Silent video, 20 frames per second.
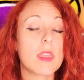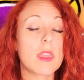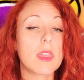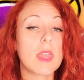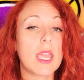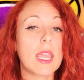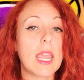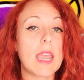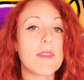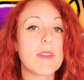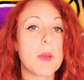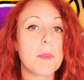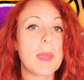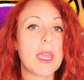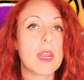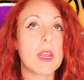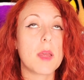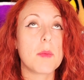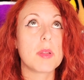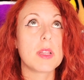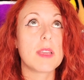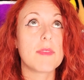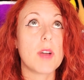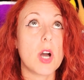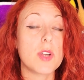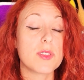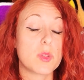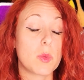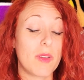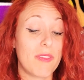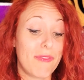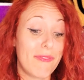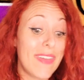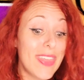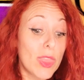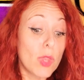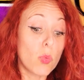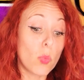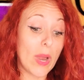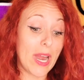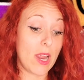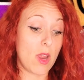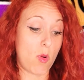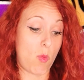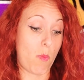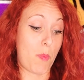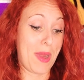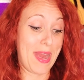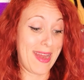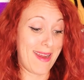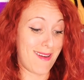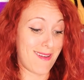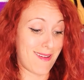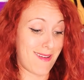They gave up, and I believe also a 5th round pick.